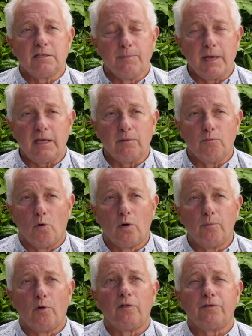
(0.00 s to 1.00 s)
making more
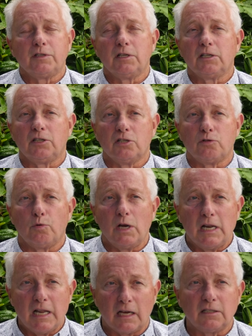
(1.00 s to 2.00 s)
and more physicians
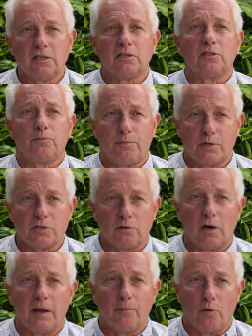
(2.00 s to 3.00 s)
reluctant to
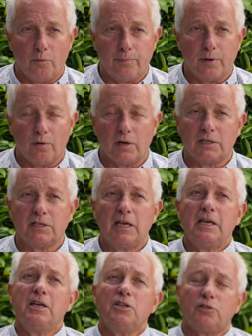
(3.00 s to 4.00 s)
prescribe opioids.
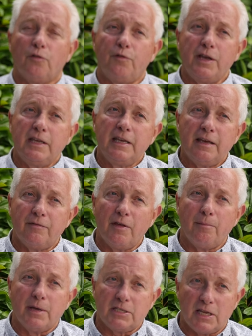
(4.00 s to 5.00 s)
So if we can give
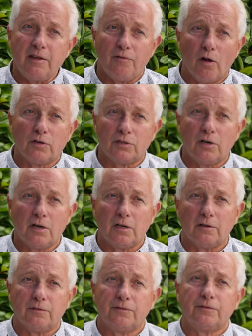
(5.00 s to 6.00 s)
them a safe
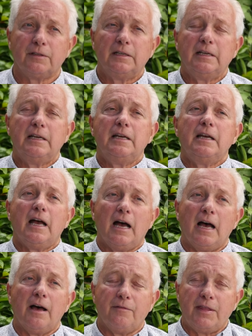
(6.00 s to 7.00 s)
alternative,
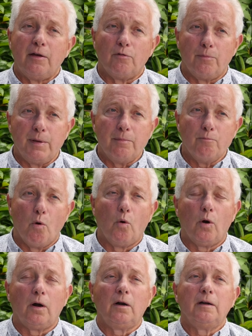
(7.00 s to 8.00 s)
they will be
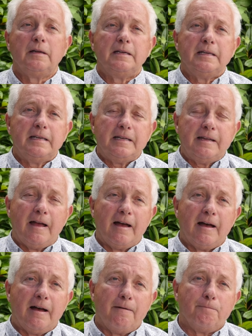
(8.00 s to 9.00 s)
more
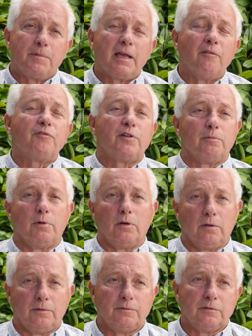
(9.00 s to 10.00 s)

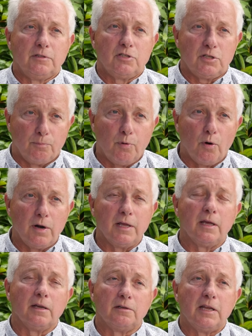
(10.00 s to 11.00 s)
comfortable
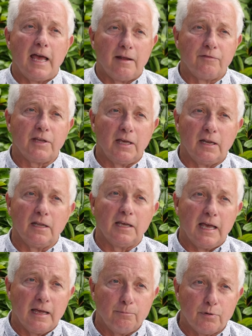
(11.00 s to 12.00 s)
supporting and advocating
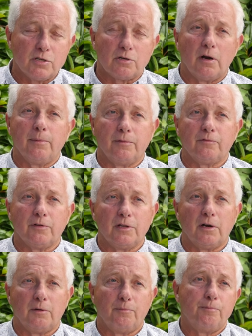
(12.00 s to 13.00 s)
and prescribing for their